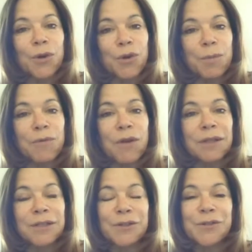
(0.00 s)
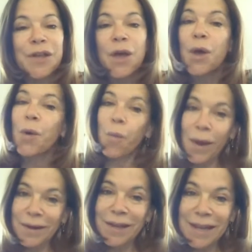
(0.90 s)
or group of volunteers,
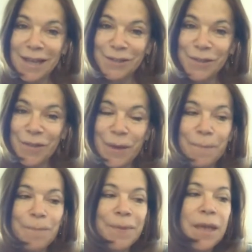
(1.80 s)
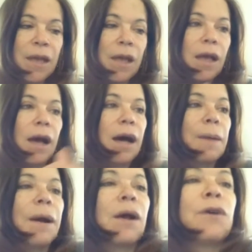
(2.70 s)
why not ask them?
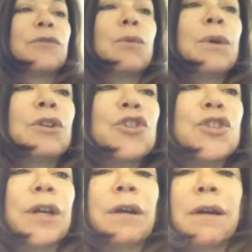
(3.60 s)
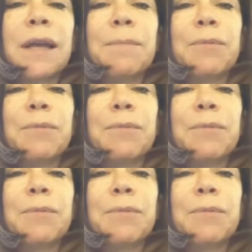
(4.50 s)
I also want to share a